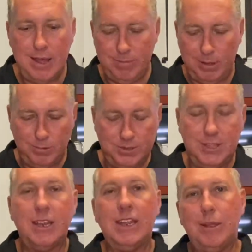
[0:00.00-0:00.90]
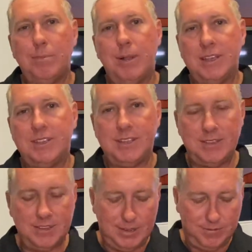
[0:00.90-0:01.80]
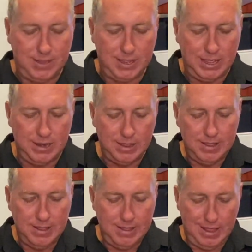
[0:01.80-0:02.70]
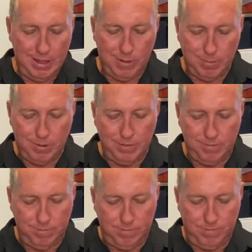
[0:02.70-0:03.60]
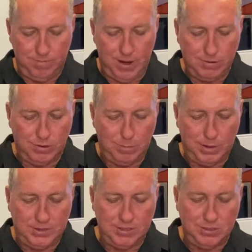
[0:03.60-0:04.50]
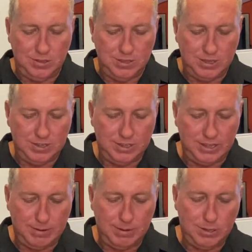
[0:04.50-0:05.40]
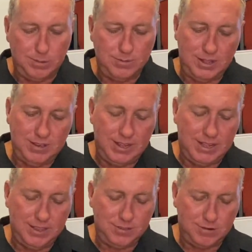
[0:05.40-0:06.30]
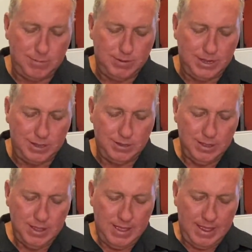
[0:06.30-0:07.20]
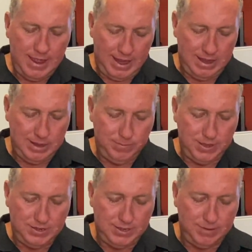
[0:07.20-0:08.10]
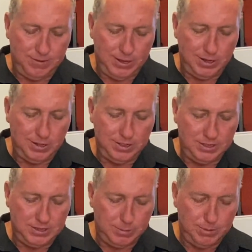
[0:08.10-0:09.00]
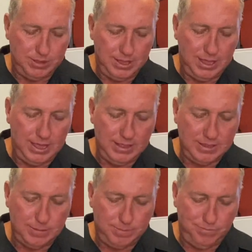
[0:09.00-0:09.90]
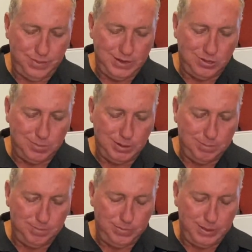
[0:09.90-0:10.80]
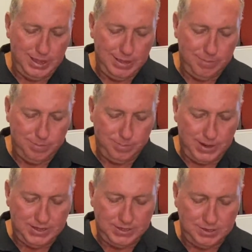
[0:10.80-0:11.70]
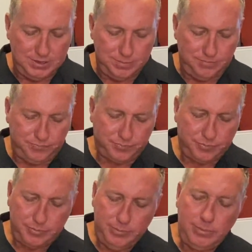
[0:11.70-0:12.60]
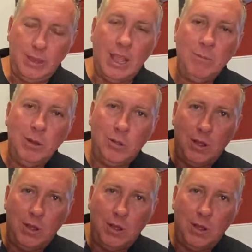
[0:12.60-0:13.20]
they will start hitting plastics and stuff like that again. And one of my favourite type plastics to use are just like, I call them T-tails or grub tail. They're just a fellow like this type of thing here. These are atomic plazos, really good